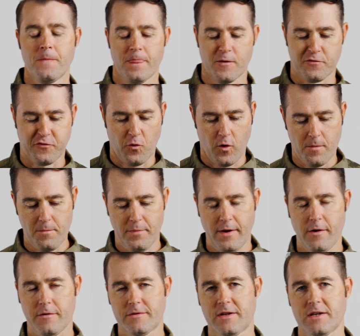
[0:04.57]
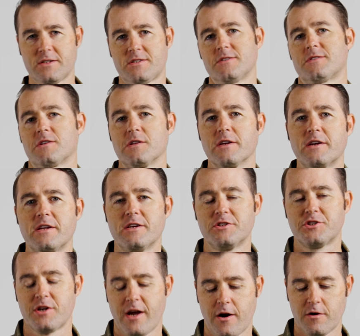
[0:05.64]
The form belt gets its
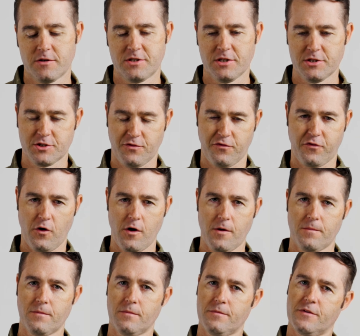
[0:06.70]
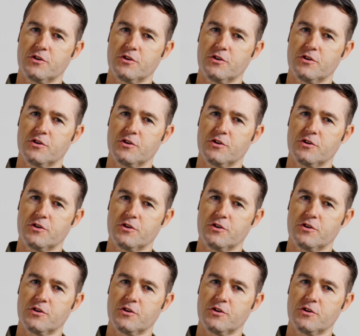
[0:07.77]
lineage and heritage from